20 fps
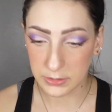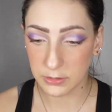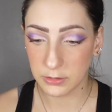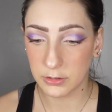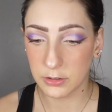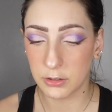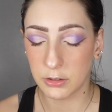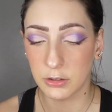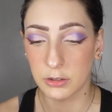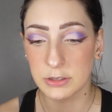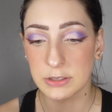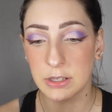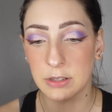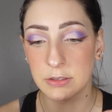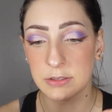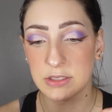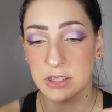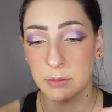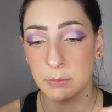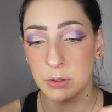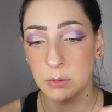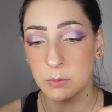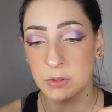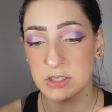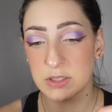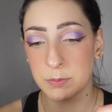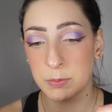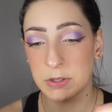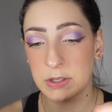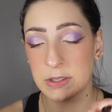are the Ardell Demi
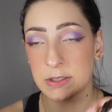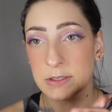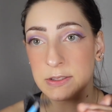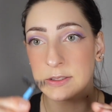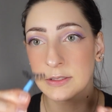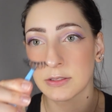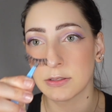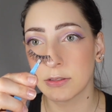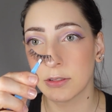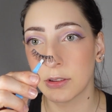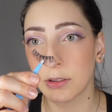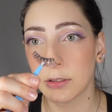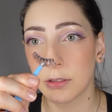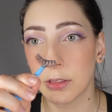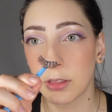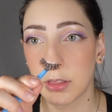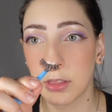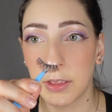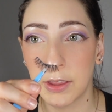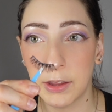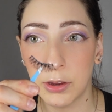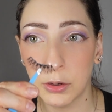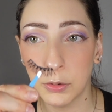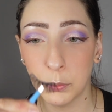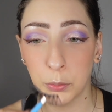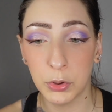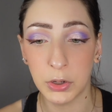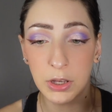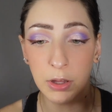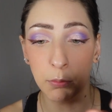Wispies. They are
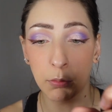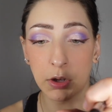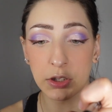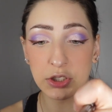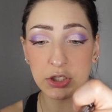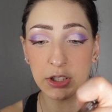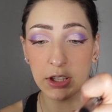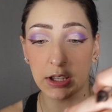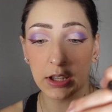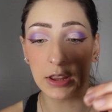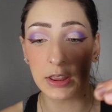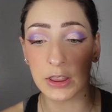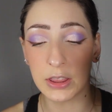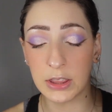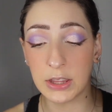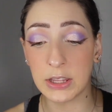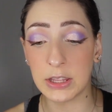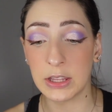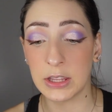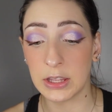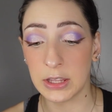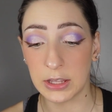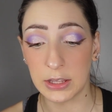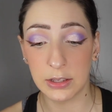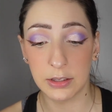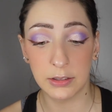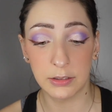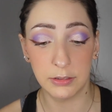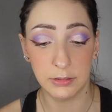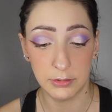pretty much like the
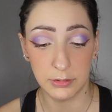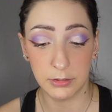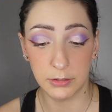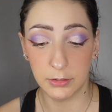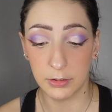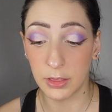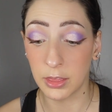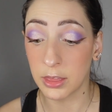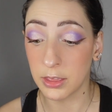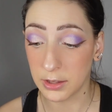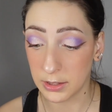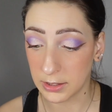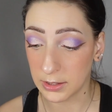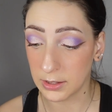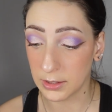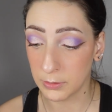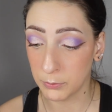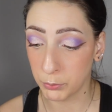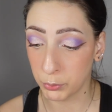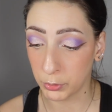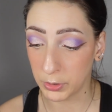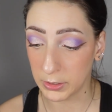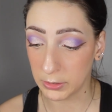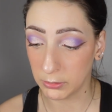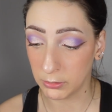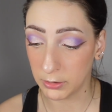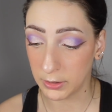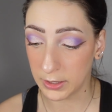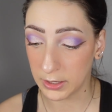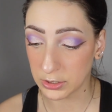
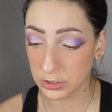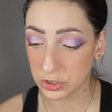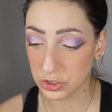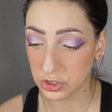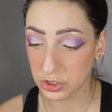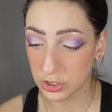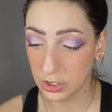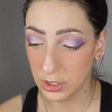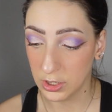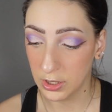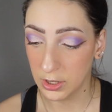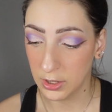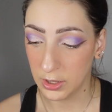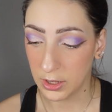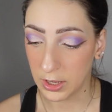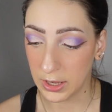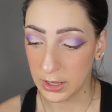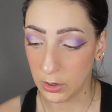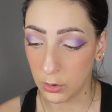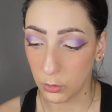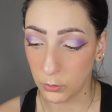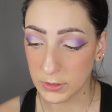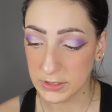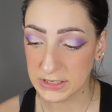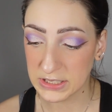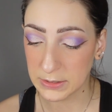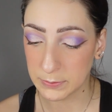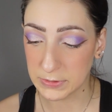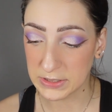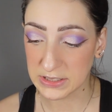bridal lash. I always
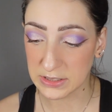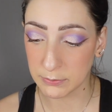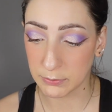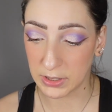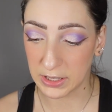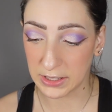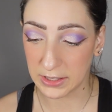keep these in my